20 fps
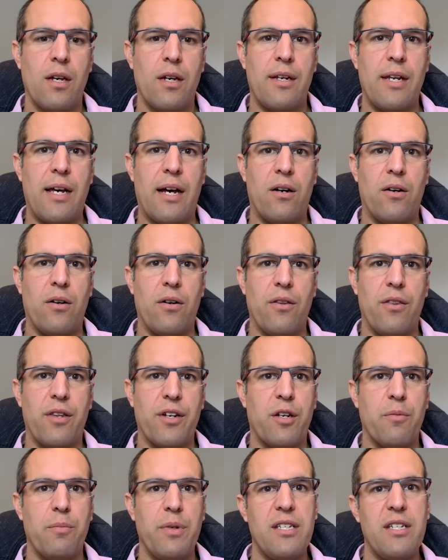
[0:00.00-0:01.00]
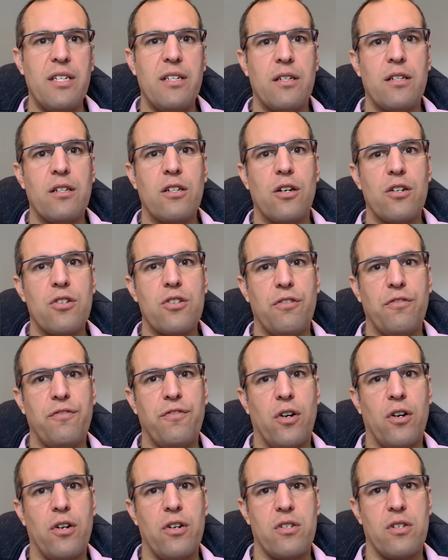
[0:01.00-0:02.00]
Now, the committee didn't go so
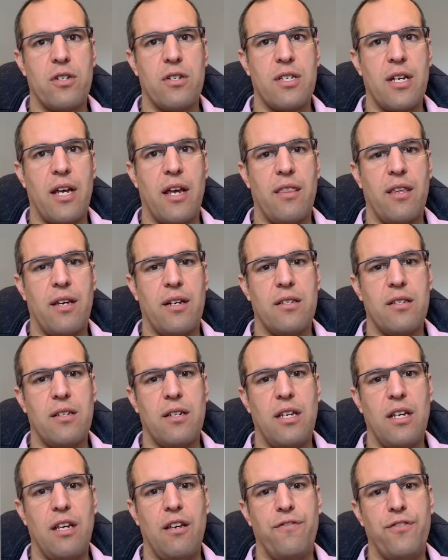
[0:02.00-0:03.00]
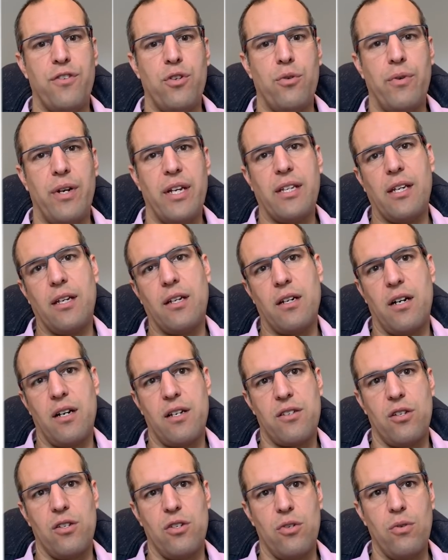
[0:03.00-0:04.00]
far as to say that if you
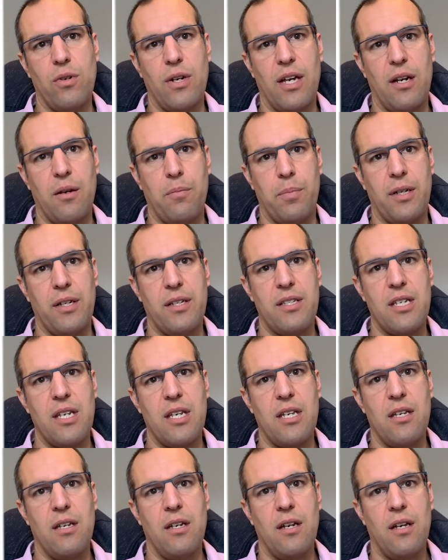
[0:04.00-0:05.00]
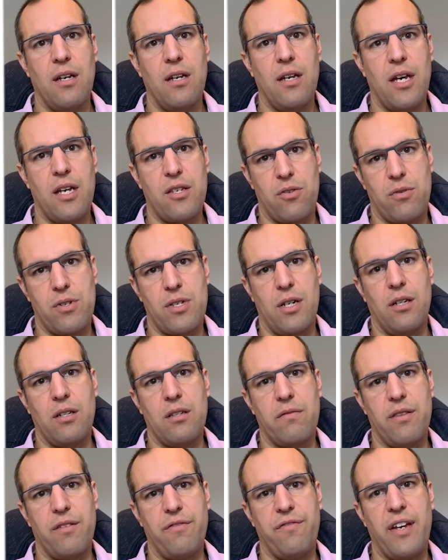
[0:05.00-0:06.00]
recognize a new liability as a
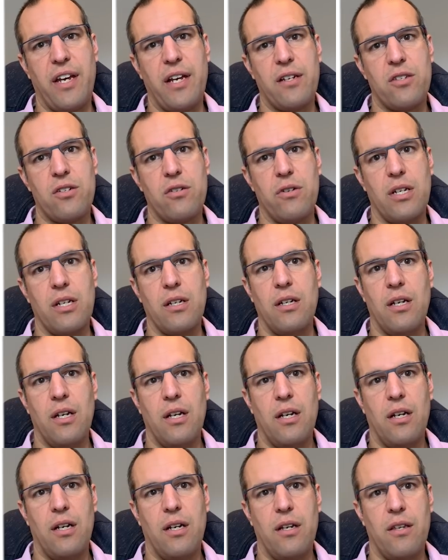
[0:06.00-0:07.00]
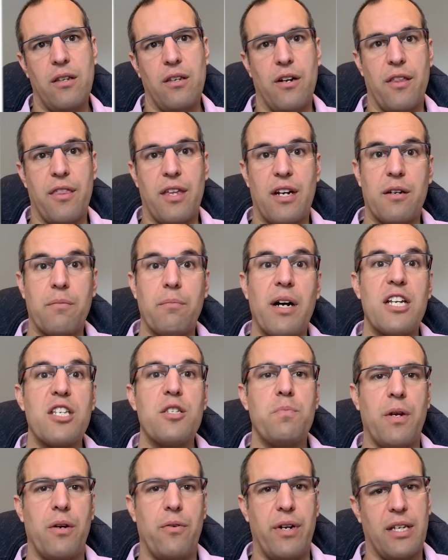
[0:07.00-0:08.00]
result of the factoring, then it
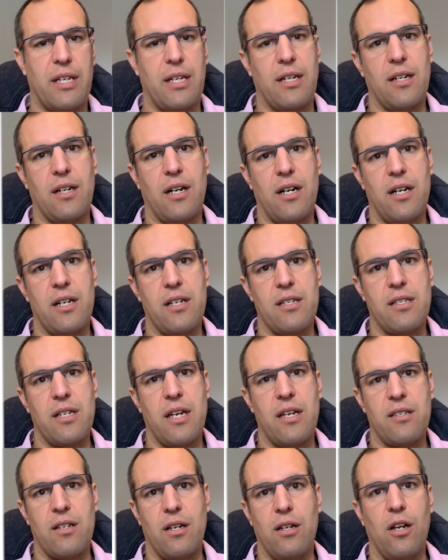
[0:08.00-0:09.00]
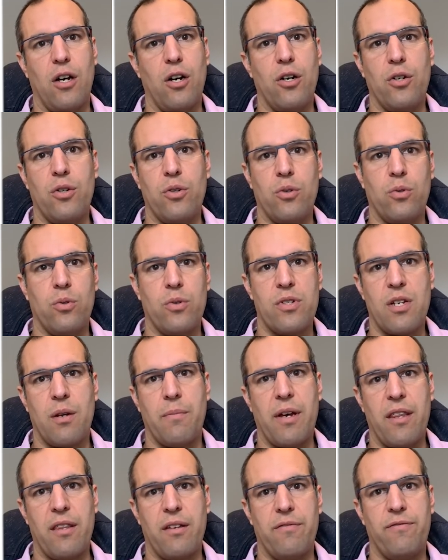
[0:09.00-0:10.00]
must be recognized as a loan or
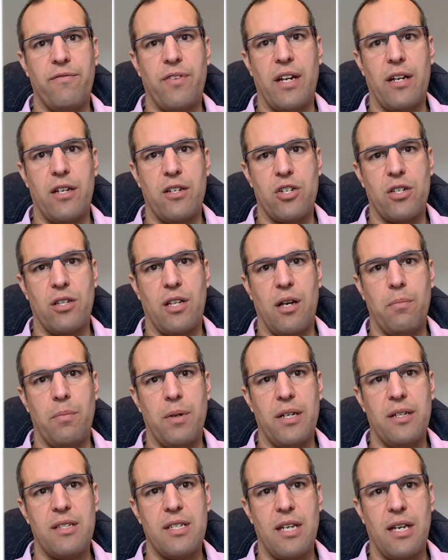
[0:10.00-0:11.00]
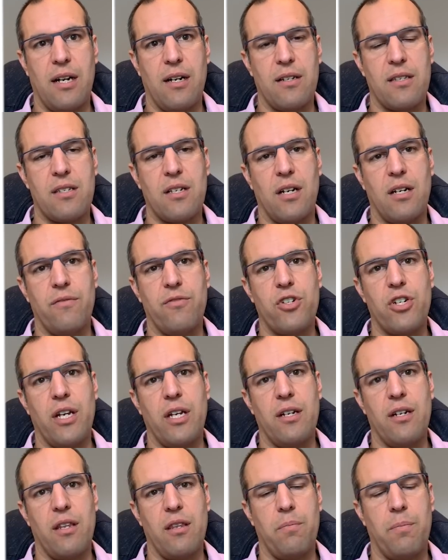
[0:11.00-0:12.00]
some other financial liability outside of trade
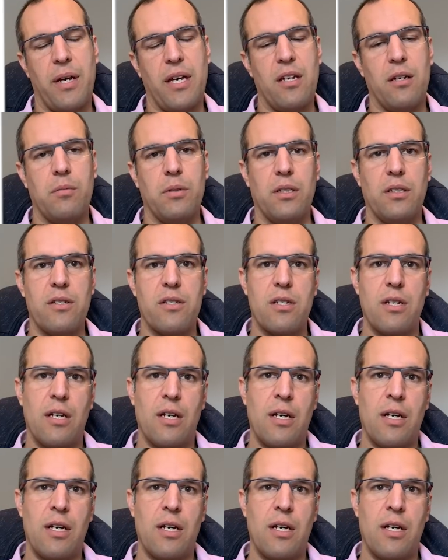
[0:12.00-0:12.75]
and other payables.